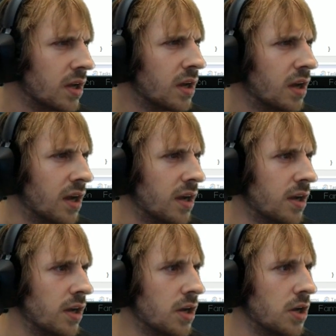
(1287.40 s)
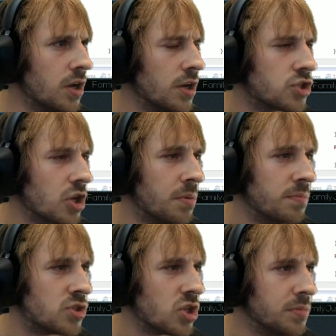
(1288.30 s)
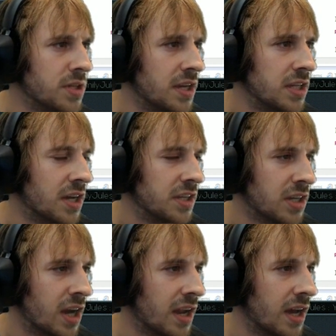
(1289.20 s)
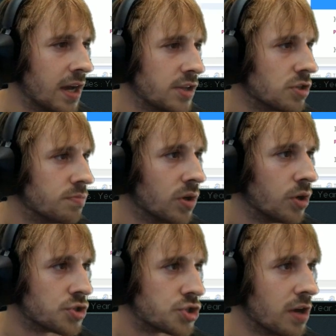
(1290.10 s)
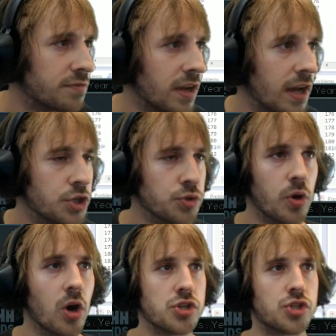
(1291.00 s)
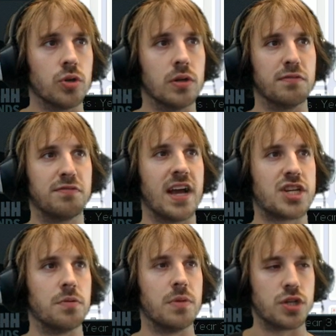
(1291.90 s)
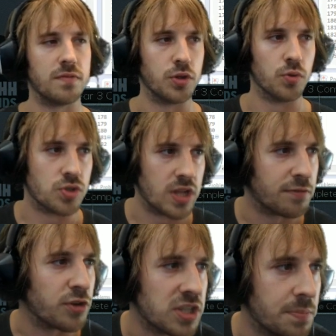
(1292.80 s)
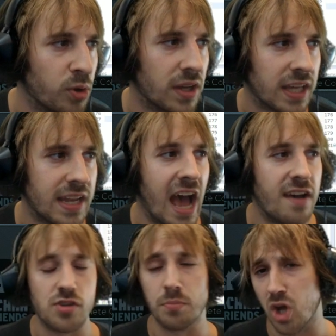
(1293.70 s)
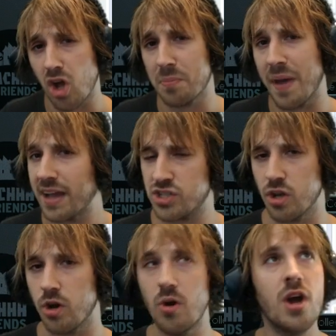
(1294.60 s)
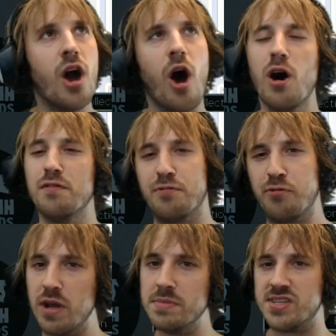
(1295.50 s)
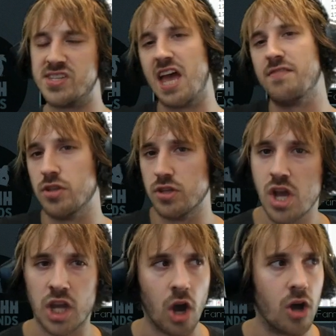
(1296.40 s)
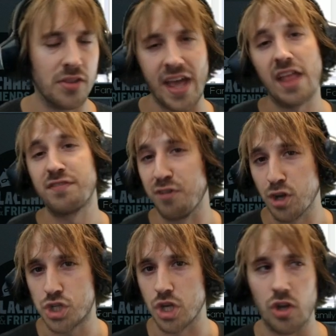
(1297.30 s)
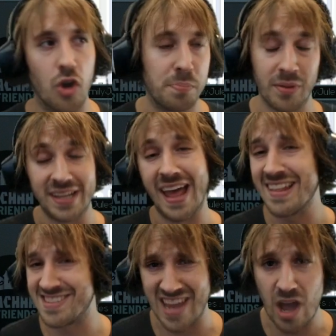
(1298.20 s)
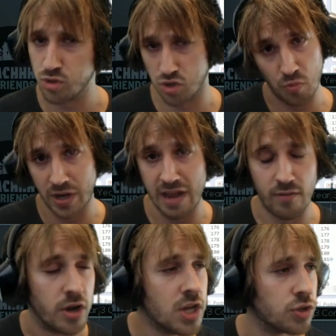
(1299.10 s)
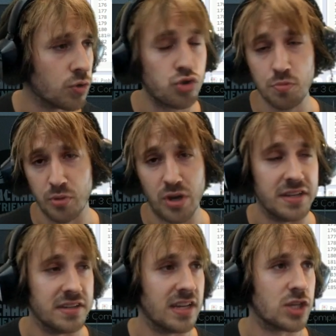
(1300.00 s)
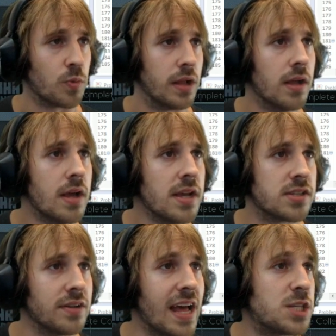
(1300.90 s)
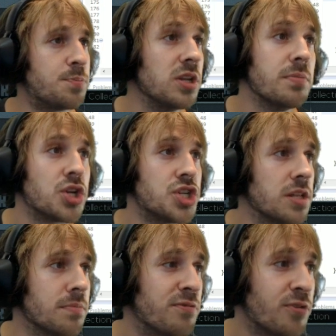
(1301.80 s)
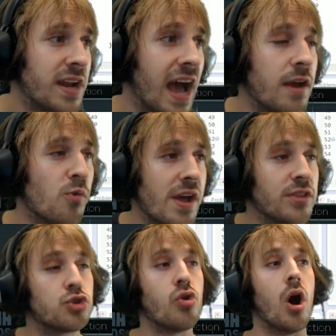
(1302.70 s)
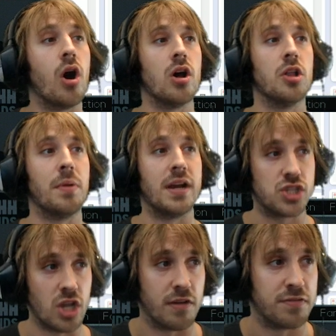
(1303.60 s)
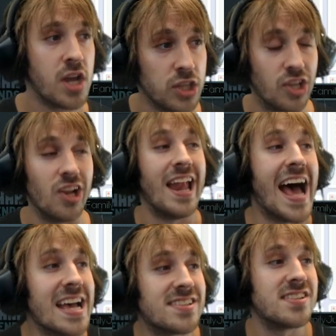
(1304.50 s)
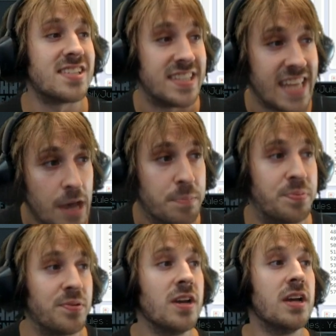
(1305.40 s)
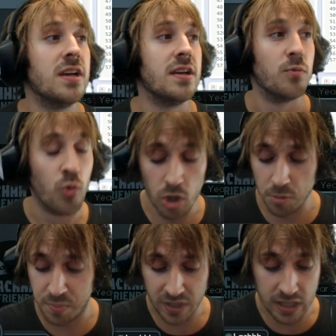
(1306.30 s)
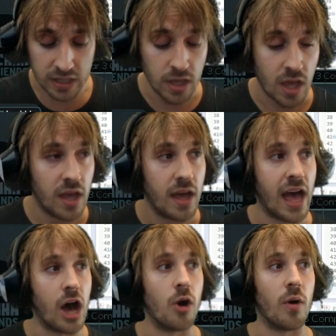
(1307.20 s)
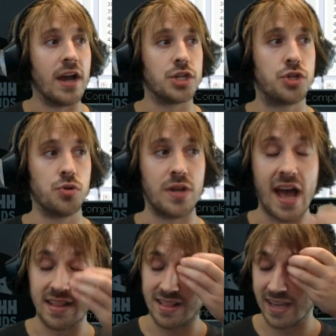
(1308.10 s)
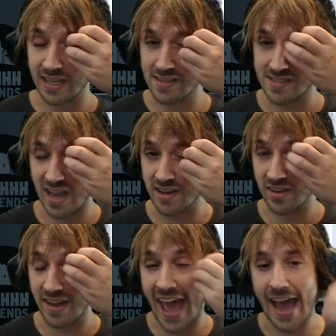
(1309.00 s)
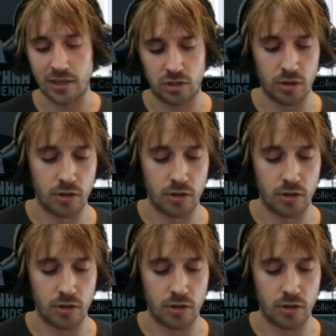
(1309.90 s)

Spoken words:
Some yada yada yada, some other stuff that I do also in flash animation views. Like for example, I can have some callback. So on frame 7, call that function or play that sounds or whatever. So super handy as well. So that's pretty much it, my friend. I ran through all my stuff. The last step will be how I do that like inside an actor.